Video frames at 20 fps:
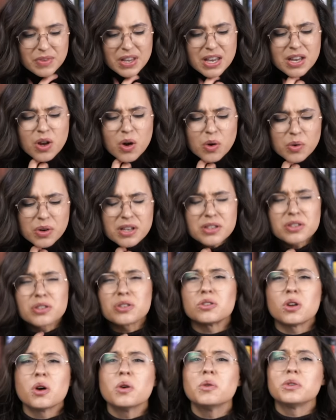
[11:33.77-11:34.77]
And Oda is
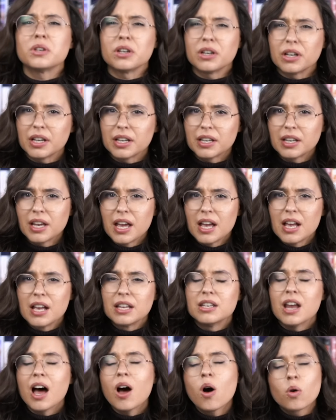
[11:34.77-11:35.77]
so good,
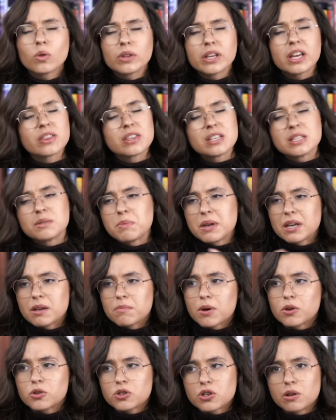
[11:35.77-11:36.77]
not only at these big
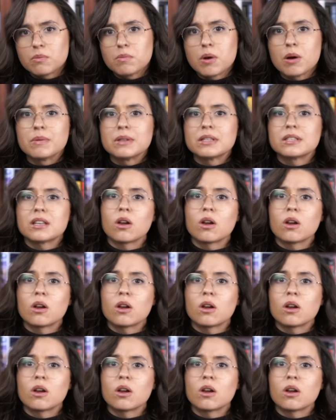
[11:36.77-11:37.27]
emotional moments,